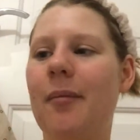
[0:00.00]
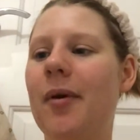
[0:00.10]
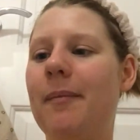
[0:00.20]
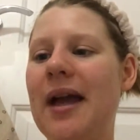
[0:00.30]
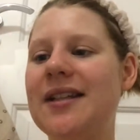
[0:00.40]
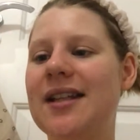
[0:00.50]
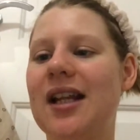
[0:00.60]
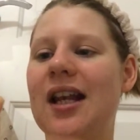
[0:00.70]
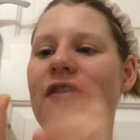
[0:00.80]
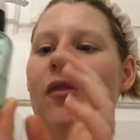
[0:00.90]
But
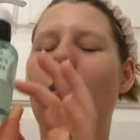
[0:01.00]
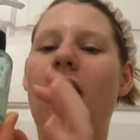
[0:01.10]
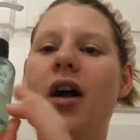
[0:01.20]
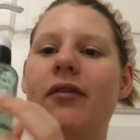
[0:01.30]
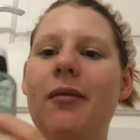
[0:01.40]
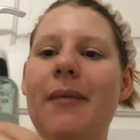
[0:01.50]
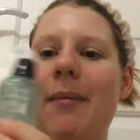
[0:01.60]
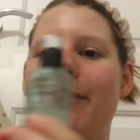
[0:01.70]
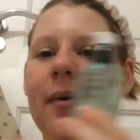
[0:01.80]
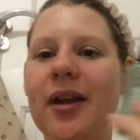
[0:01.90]
basically from what I
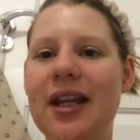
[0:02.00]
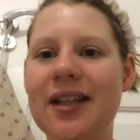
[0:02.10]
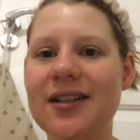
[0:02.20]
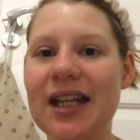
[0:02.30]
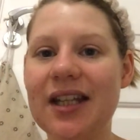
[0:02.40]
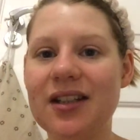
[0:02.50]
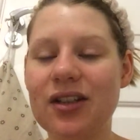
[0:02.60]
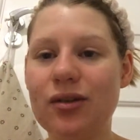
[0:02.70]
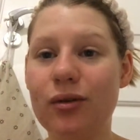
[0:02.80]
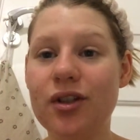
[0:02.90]
remember is
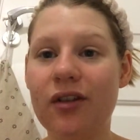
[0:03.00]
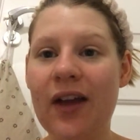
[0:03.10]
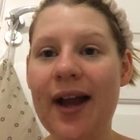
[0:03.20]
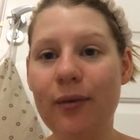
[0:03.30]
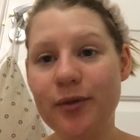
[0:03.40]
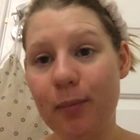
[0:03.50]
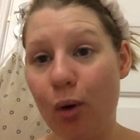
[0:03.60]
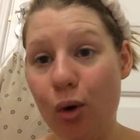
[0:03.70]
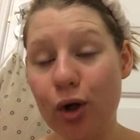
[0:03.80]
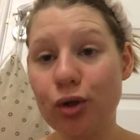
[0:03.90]
it sort of helps
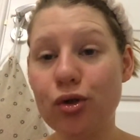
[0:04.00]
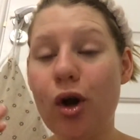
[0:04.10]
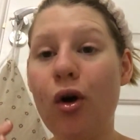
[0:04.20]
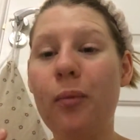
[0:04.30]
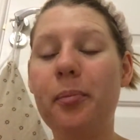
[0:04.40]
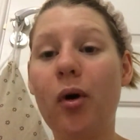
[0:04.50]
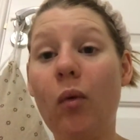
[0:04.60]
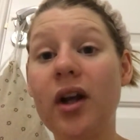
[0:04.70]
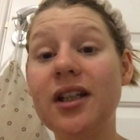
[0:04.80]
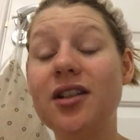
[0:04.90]
pore control, but
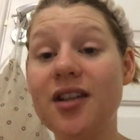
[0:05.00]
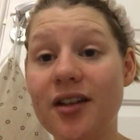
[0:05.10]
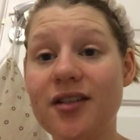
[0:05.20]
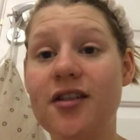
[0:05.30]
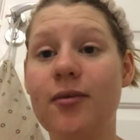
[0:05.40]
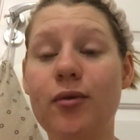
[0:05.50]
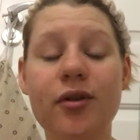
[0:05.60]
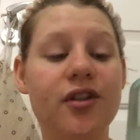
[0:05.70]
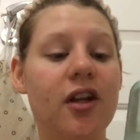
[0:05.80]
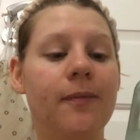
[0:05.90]
what it does do
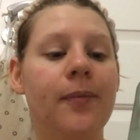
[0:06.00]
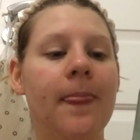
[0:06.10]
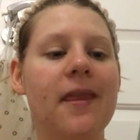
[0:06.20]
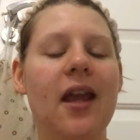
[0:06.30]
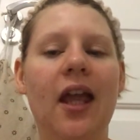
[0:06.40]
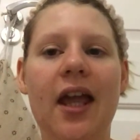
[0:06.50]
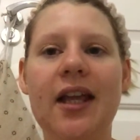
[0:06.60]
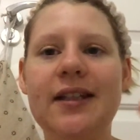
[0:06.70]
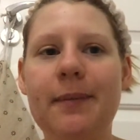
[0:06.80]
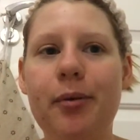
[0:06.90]
also
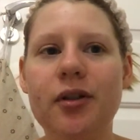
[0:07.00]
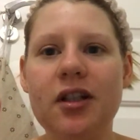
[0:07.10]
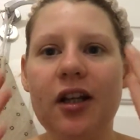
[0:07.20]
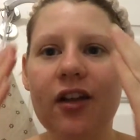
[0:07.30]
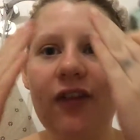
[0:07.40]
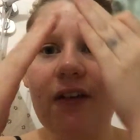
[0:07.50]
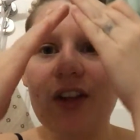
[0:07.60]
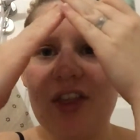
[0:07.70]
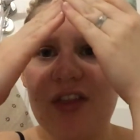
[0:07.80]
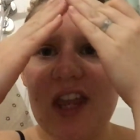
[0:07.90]
is it puts like a
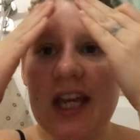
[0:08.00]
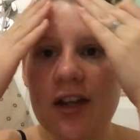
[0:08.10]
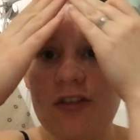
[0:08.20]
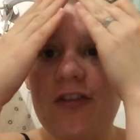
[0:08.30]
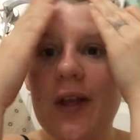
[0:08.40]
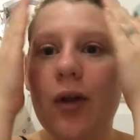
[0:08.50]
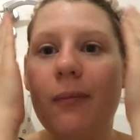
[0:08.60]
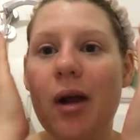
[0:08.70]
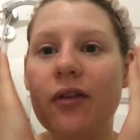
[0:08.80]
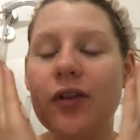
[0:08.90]
very thin
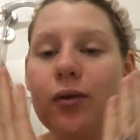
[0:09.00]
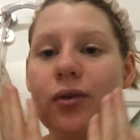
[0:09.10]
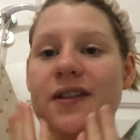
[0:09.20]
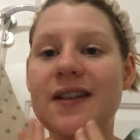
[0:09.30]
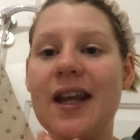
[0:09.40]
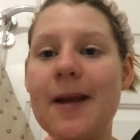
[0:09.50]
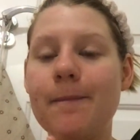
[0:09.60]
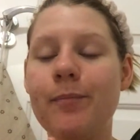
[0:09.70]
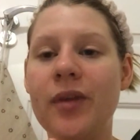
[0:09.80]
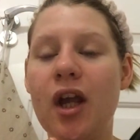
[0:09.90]
film over your
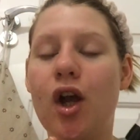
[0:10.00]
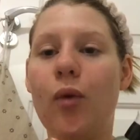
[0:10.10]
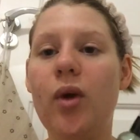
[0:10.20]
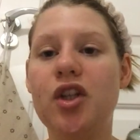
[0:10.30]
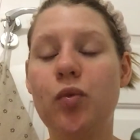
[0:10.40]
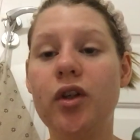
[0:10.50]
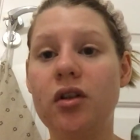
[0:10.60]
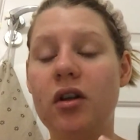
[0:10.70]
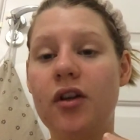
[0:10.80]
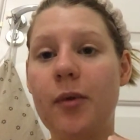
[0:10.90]
skin, which would
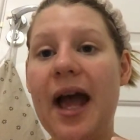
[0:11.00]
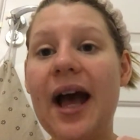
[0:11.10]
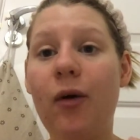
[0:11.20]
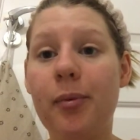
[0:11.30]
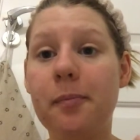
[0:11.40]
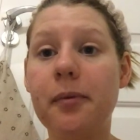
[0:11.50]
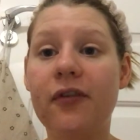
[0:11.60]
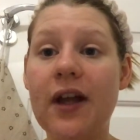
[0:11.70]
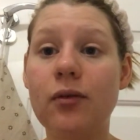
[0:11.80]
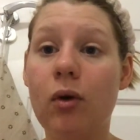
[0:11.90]
help
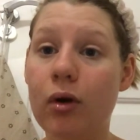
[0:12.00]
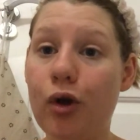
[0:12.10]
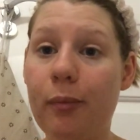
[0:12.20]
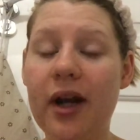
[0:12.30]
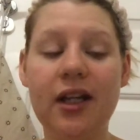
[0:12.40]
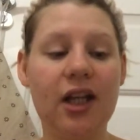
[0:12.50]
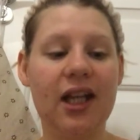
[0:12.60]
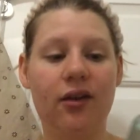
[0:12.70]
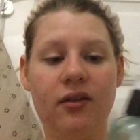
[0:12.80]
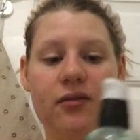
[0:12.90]
prevent oil
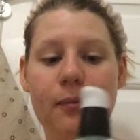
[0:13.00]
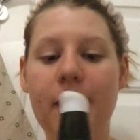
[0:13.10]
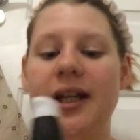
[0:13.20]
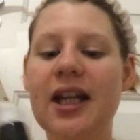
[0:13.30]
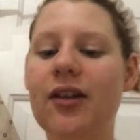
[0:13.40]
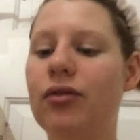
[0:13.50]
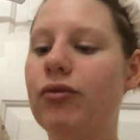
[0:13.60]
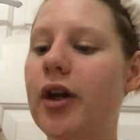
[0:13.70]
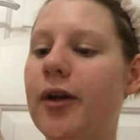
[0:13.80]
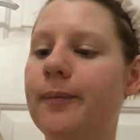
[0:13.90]
breaking
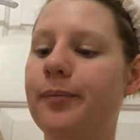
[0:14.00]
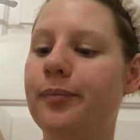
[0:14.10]
through.